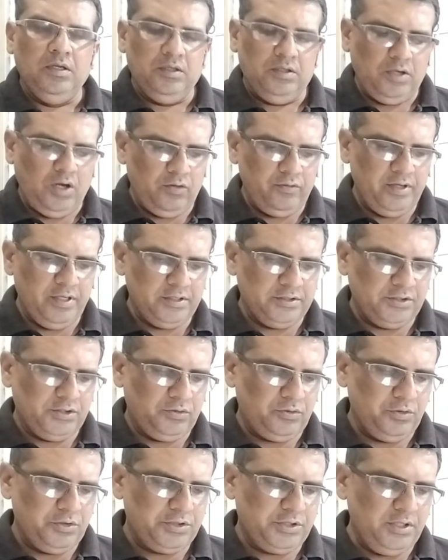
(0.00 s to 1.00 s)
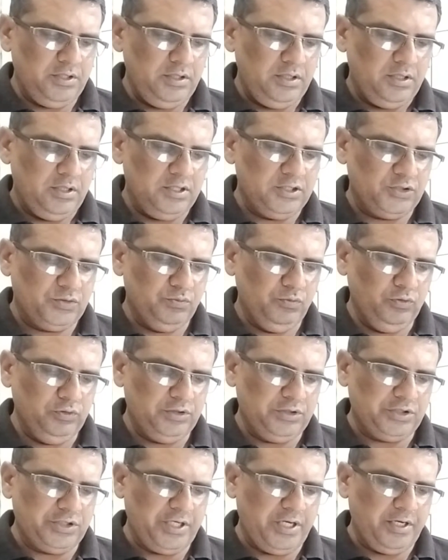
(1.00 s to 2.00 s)
Now here is the question. A
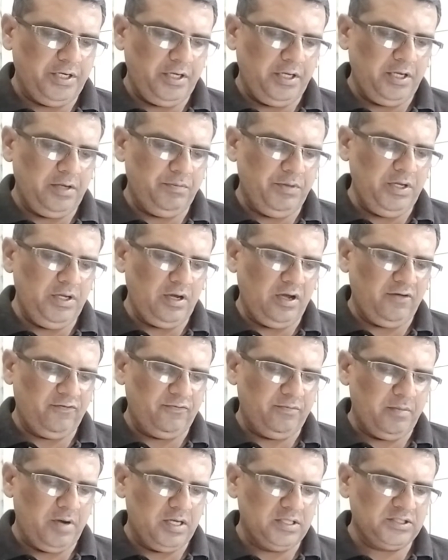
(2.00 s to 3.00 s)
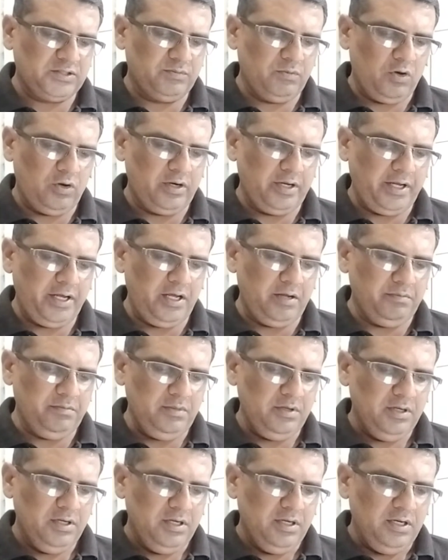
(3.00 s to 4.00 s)
smooth chain AB of mass small m
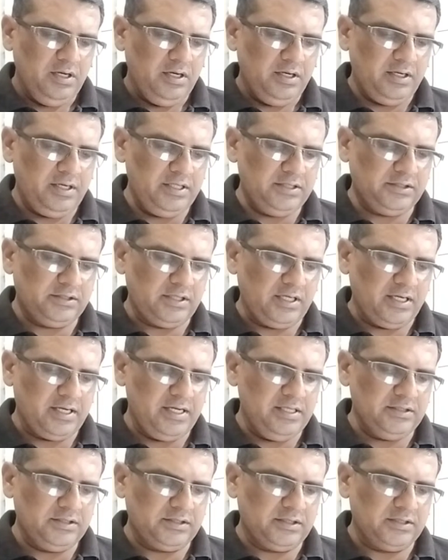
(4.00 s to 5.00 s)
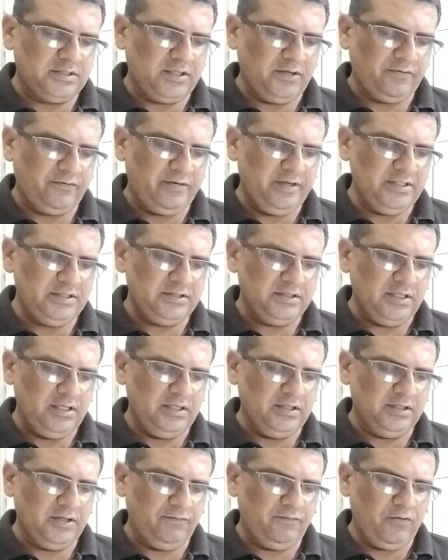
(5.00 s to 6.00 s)
rest against a surface
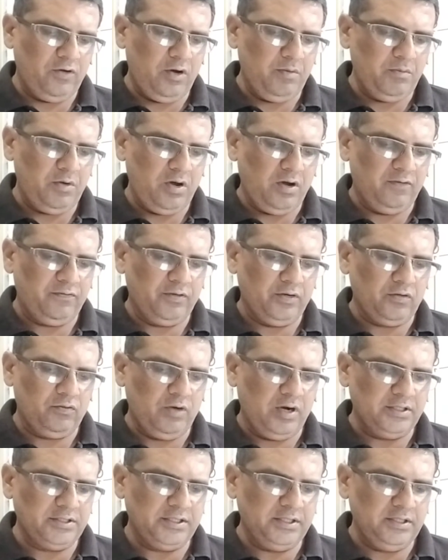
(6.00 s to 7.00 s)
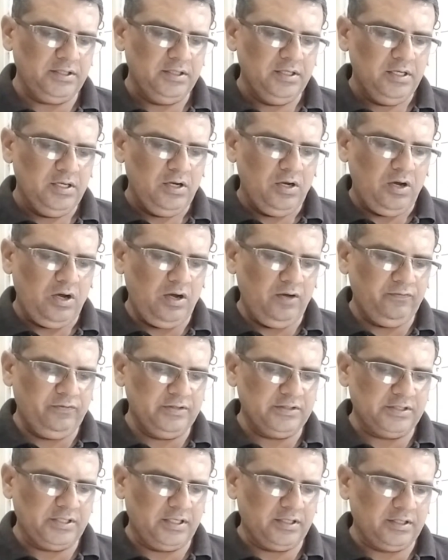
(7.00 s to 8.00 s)
in the form of a quarter of a
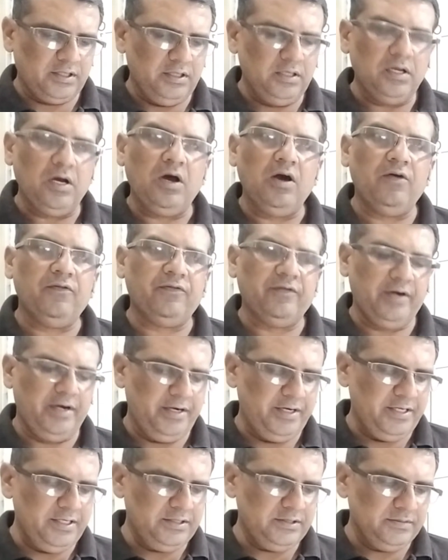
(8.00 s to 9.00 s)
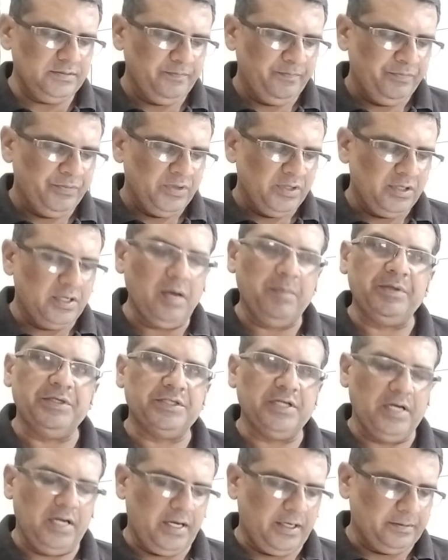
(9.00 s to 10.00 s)
circle of radius
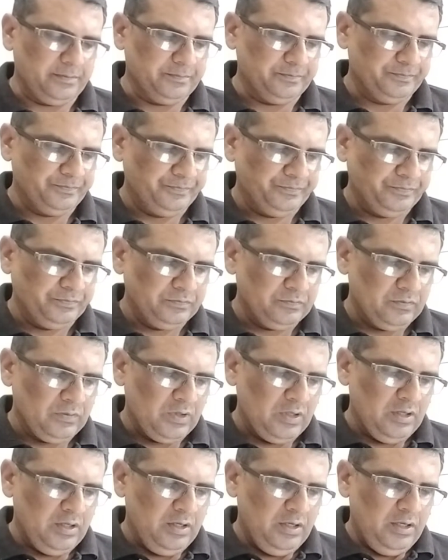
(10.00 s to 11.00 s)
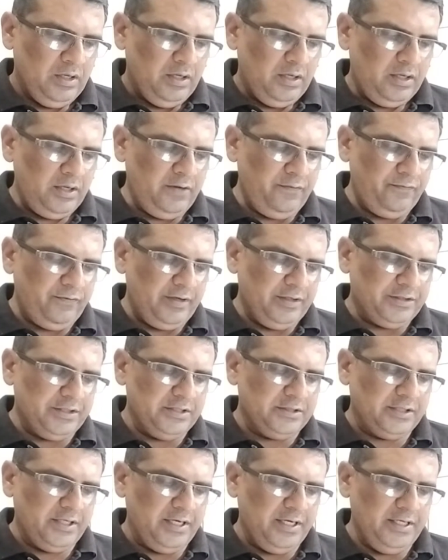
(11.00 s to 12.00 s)
capital R. If it
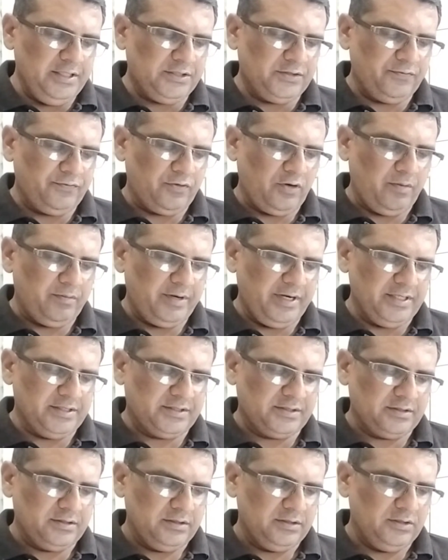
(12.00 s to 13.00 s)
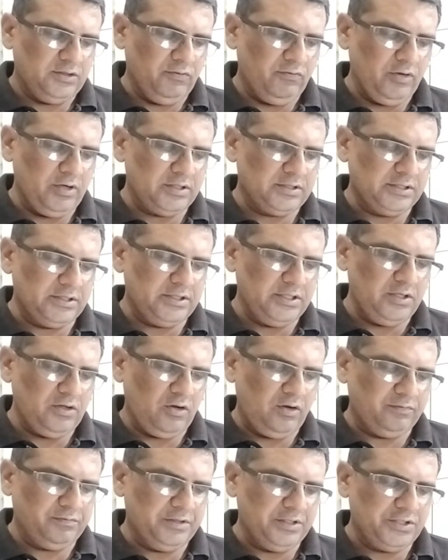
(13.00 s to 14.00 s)
is released from rest, the velocity
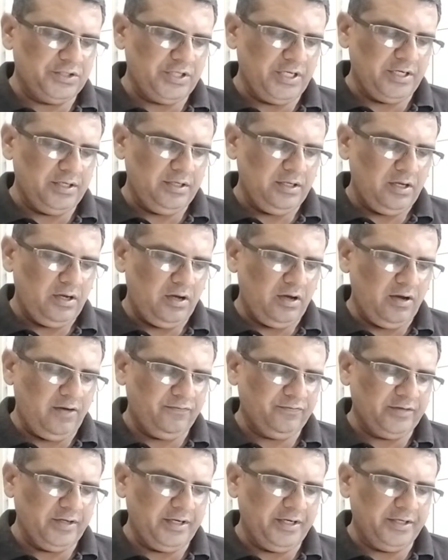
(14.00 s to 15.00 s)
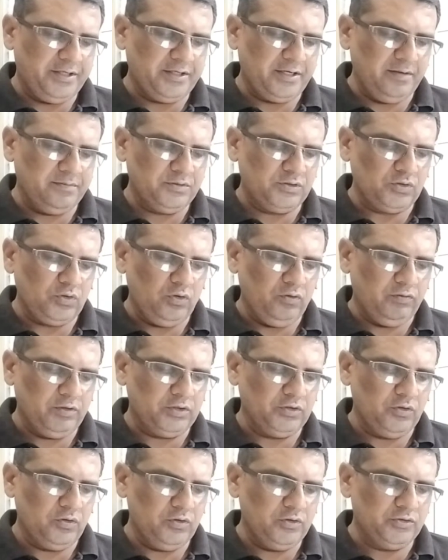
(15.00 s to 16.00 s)
of the chain after it comes over
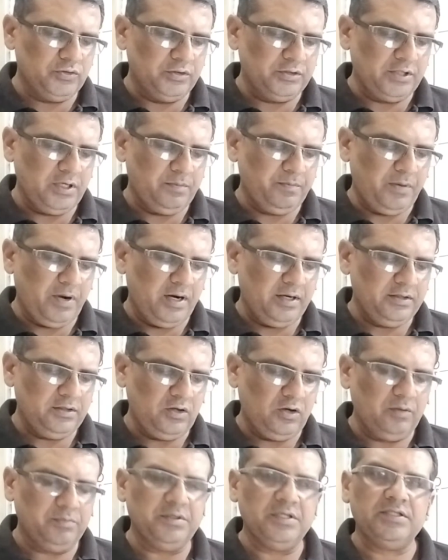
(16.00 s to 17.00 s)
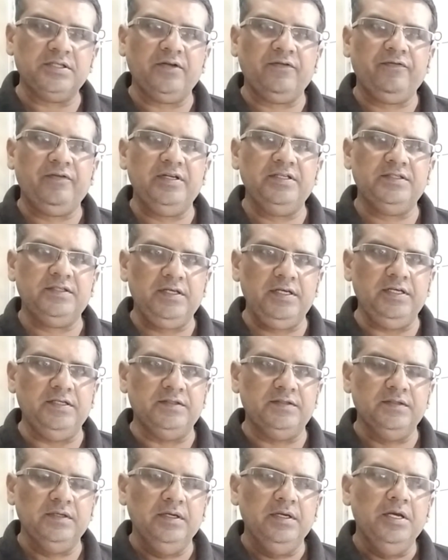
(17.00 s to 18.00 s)
the horizontal part of the surface
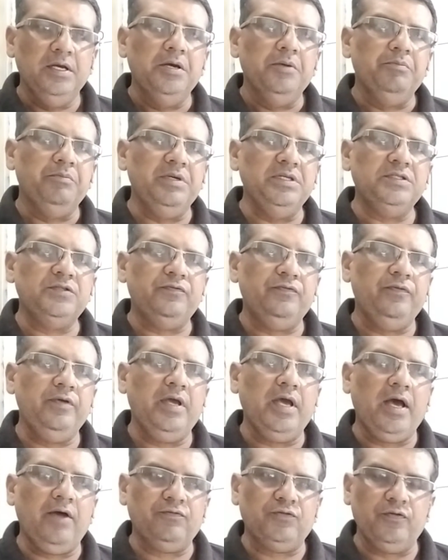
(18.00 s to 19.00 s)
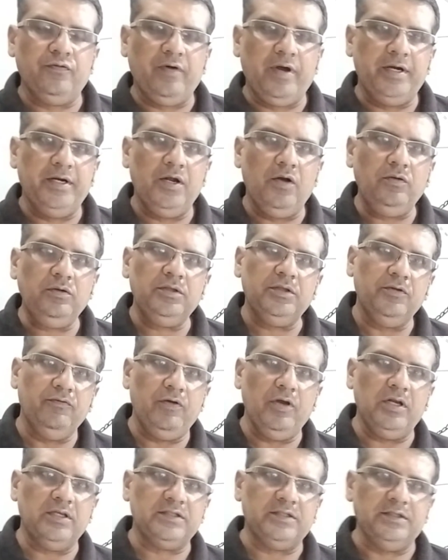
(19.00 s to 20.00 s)
is. Means we have to find out the
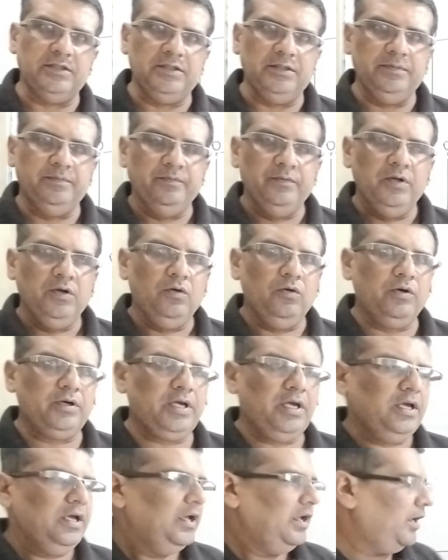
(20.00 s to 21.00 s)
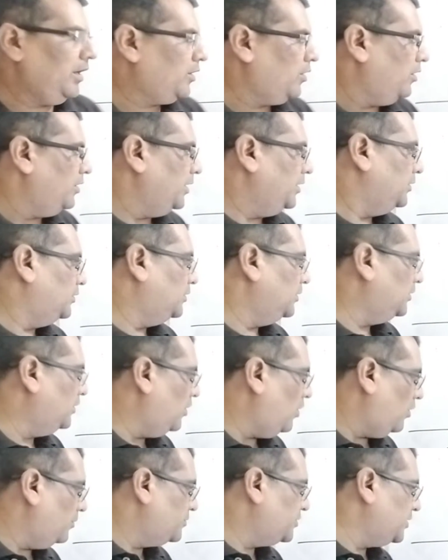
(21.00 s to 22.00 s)
velocity. Okay, according to the
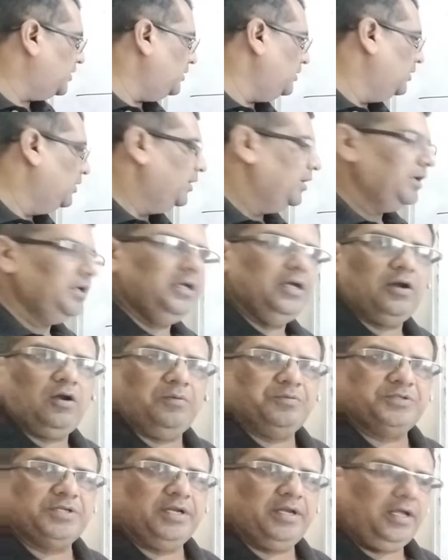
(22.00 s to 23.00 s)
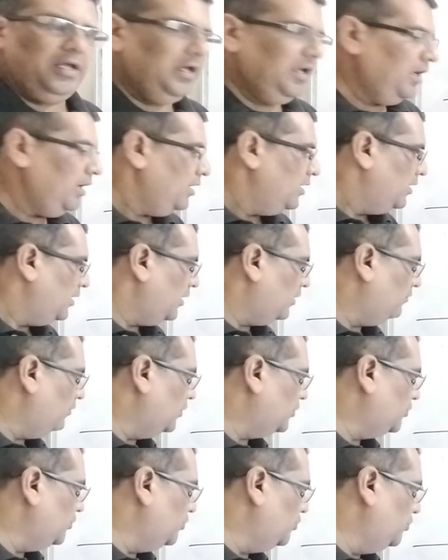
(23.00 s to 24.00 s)
option, here option A equal
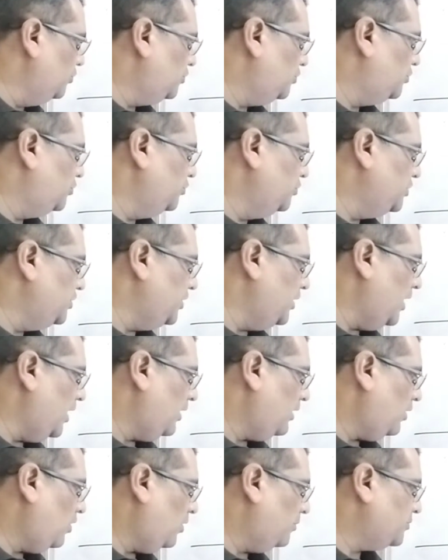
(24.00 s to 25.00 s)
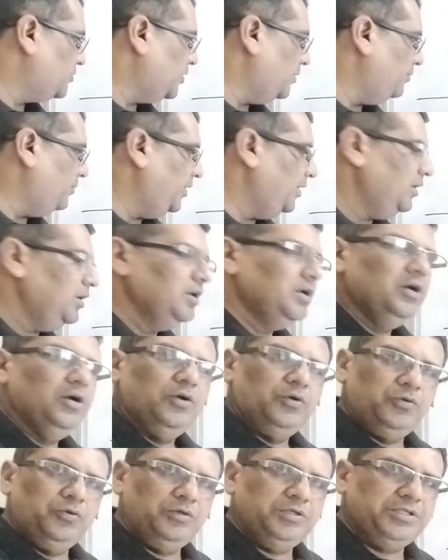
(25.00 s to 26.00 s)
to root 2gr, option B
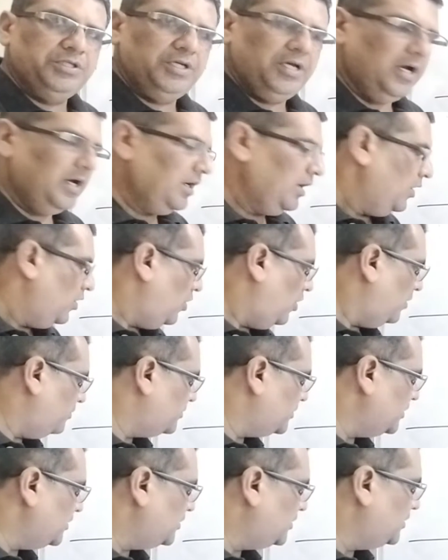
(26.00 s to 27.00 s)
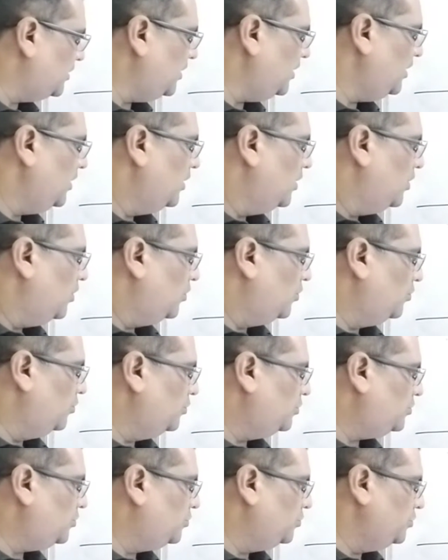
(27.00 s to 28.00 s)
root gr, option C
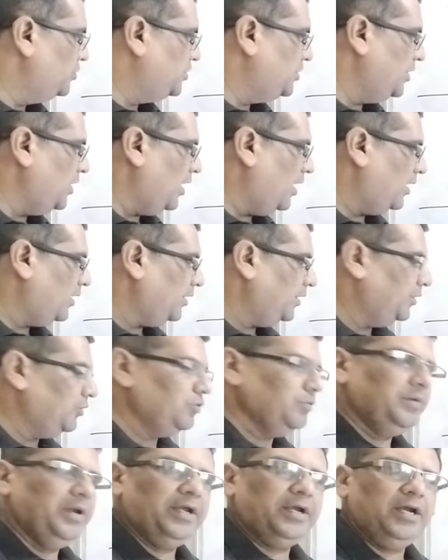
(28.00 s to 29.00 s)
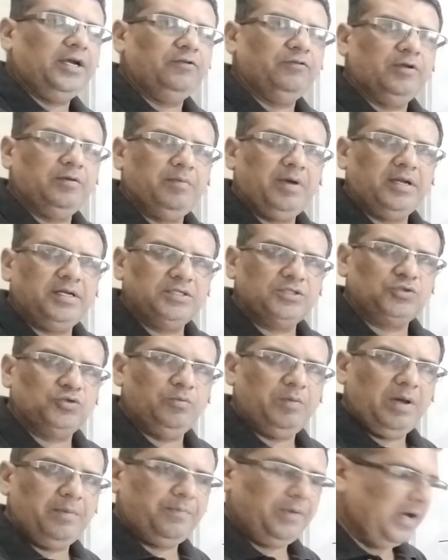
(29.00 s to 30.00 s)
root 2gr into bracket 1 minus 2
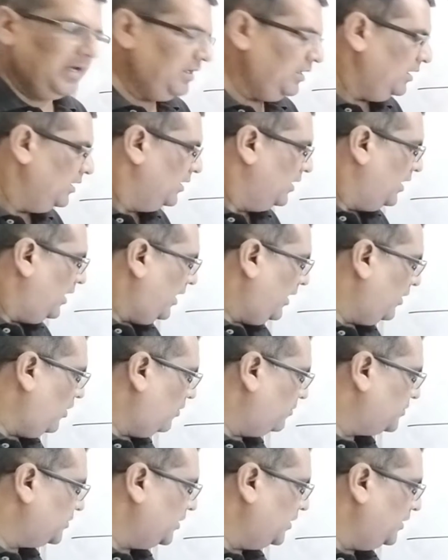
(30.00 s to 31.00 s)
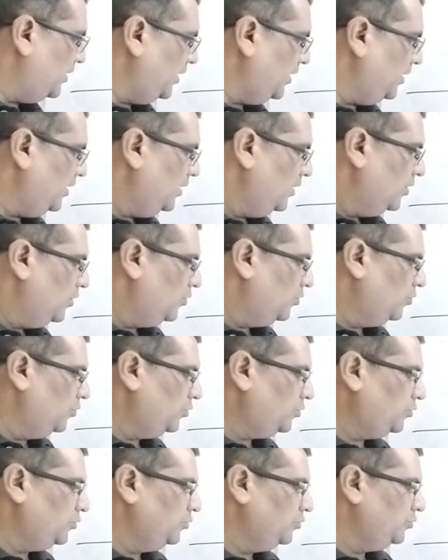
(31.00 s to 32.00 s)
by pi, and option D
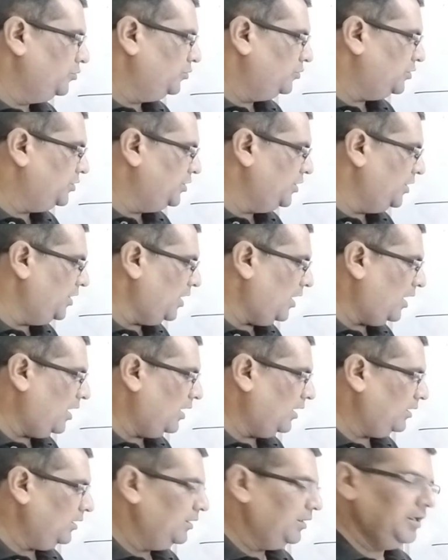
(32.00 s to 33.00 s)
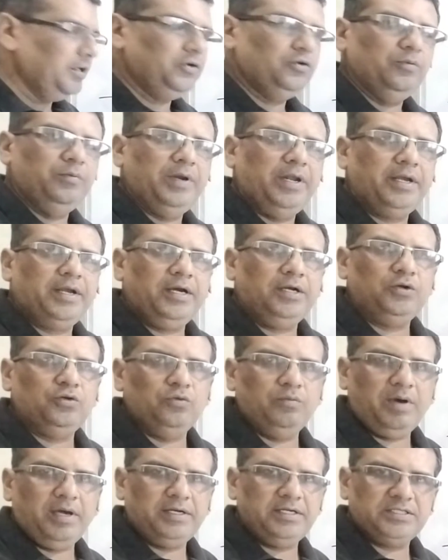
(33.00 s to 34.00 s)
root 2gr into bracket 2
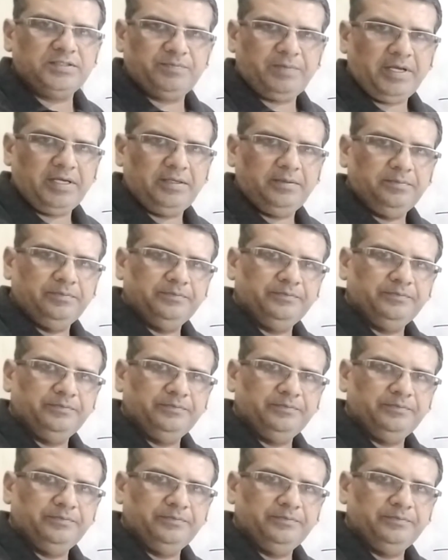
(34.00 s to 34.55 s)
minus 5.